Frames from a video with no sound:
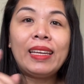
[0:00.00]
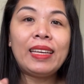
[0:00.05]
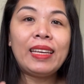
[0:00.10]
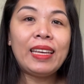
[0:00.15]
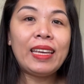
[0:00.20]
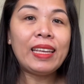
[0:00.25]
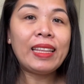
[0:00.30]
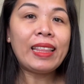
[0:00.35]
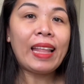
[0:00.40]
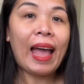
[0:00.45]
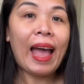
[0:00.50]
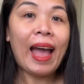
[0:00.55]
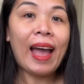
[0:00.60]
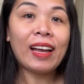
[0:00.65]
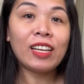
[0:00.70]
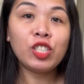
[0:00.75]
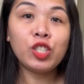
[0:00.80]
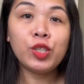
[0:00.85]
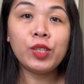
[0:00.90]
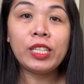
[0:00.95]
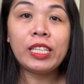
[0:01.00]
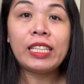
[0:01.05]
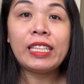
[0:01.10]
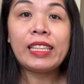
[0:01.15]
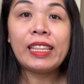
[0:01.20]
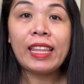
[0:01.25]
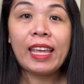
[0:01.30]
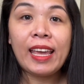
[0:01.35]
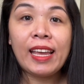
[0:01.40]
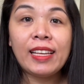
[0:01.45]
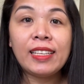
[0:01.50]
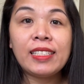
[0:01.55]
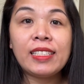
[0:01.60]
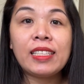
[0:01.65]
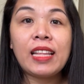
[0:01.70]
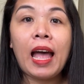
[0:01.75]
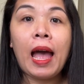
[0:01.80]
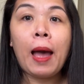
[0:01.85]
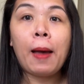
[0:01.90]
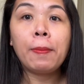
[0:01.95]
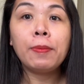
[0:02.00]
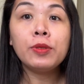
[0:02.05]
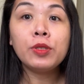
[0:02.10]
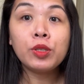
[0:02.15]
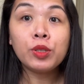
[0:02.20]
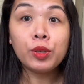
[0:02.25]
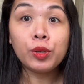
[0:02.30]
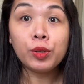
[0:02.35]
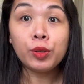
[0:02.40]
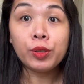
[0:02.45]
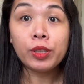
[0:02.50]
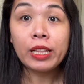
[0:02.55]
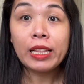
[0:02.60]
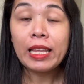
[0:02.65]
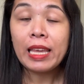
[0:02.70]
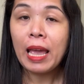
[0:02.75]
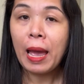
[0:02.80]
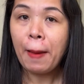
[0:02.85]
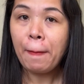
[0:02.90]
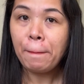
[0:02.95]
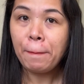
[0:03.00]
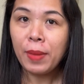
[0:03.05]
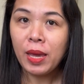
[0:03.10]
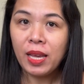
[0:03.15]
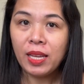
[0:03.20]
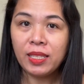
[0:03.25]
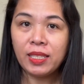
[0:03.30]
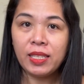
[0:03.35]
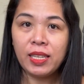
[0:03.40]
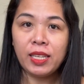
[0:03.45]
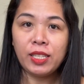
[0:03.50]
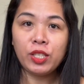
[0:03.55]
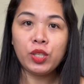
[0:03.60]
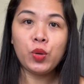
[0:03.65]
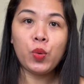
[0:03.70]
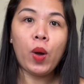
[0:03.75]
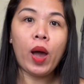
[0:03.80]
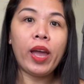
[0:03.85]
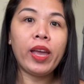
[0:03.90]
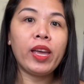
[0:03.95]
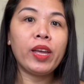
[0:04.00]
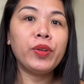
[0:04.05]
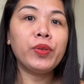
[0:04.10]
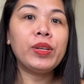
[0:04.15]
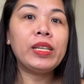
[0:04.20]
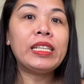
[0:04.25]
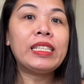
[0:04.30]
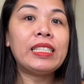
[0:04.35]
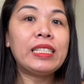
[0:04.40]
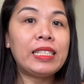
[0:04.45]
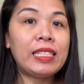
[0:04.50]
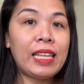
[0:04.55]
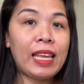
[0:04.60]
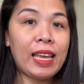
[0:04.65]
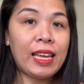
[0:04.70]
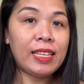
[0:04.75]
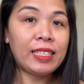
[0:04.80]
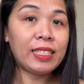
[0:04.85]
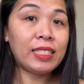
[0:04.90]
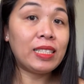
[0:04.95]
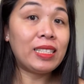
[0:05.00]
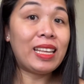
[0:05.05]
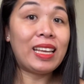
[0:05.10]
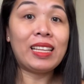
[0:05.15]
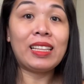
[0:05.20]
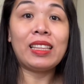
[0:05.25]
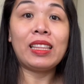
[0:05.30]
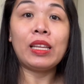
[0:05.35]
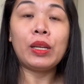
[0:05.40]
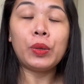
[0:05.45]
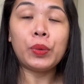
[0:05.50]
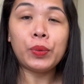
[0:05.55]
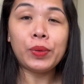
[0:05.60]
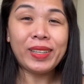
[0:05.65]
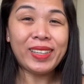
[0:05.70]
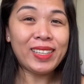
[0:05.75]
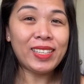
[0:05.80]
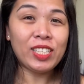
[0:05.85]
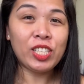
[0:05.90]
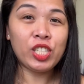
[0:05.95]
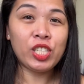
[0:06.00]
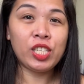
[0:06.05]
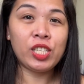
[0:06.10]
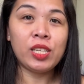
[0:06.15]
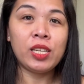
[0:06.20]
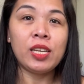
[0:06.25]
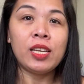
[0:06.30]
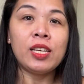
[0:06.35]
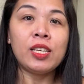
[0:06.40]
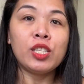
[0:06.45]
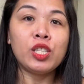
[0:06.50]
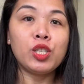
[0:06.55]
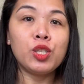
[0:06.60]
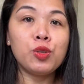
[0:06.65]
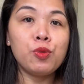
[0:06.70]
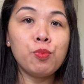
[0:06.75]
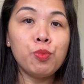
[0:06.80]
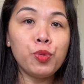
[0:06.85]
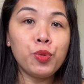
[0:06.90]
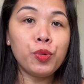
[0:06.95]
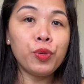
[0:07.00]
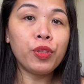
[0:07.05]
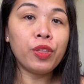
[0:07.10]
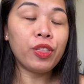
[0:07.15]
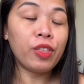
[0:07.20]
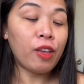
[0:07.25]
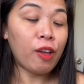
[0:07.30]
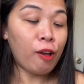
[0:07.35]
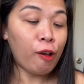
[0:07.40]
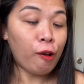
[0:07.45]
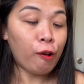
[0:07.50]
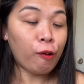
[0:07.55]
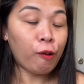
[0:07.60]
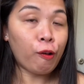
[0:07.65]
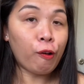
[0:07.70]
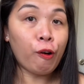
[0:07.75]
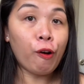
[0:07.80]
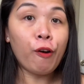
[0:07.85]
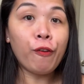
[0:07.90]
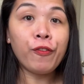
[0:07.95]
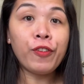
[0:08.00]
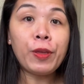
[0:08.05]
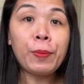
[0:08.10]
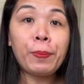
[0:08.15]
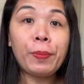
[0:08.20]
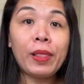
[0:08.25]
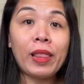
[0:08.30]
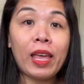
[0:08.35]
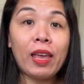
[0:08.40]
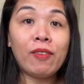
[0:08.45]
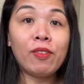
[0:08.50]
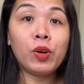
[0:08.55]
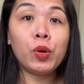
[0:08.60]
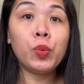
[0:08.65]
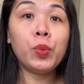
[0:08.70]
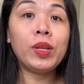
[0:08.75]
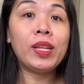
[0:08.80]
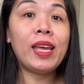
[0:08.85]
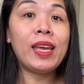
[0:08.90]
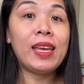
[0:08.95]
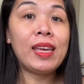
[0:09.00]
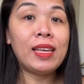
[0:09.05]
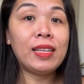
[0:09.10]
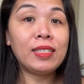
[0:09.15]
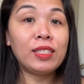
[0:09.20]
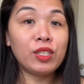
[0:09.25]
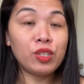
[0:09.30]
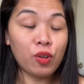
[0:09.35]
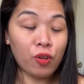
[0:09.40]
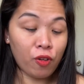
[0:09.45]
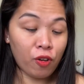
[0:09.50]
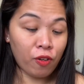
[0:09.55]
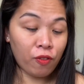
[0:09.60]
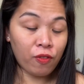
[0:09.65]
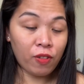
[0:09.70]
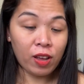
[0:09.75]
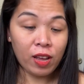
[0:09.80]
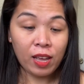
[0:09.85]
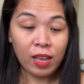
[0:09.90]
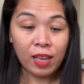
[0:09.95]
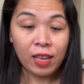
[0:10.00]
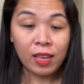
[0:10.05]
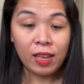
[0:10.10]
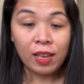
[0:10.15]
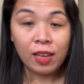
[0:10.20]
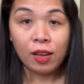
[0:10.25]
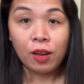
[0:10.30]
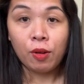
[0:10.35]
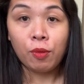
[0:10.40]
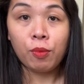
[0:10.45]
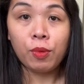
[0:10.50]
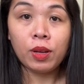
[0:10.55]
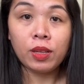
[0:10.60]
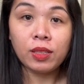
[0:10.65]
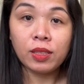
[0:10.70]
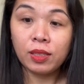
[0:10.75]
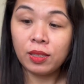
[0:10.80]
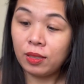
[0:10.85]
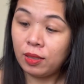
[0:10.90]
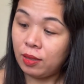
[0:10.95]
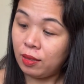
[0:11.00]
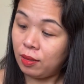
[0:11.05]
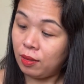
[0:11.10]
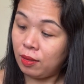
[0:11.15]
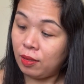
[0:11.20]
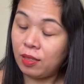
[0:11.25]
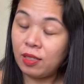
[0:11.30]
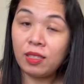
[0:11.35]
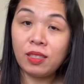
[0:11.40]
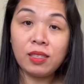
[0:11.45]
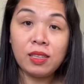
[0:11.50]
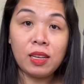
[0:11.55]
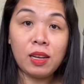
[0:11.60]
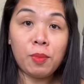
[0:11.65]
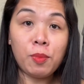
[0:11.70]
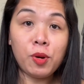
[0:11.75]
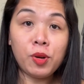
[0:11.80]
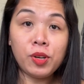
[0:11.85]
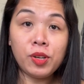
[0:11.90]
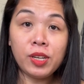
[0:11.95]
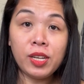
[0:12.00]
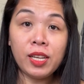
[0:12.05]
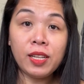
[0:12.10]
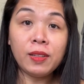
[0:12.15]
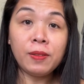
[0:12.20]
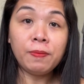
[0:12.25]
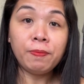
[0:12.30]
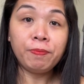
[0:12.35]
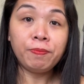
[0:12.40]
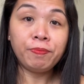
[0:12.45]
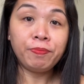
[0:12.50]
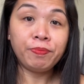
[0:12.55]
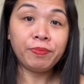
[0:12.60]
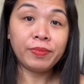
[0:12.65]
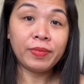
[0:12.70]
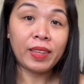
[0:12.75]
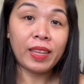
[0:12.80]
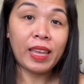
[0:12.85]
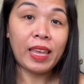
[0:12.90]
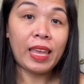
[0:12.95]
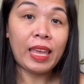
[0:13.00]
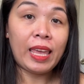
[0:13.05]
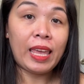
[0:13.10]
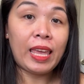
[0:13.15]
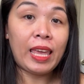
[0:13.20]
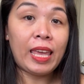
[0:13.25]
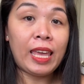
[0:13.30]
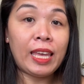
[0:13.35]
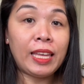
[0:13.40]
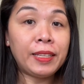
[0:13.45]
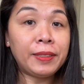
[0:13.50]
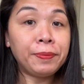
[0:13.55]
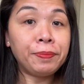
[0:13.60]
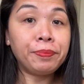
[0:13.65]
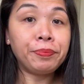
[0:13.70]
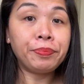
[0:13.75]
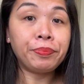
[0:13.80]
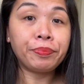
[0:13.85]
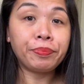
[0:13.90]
It actually tastes absolutely amazing. So I can really taste that rich, smooth coffee flavor with hints of what, cinnamon on it, and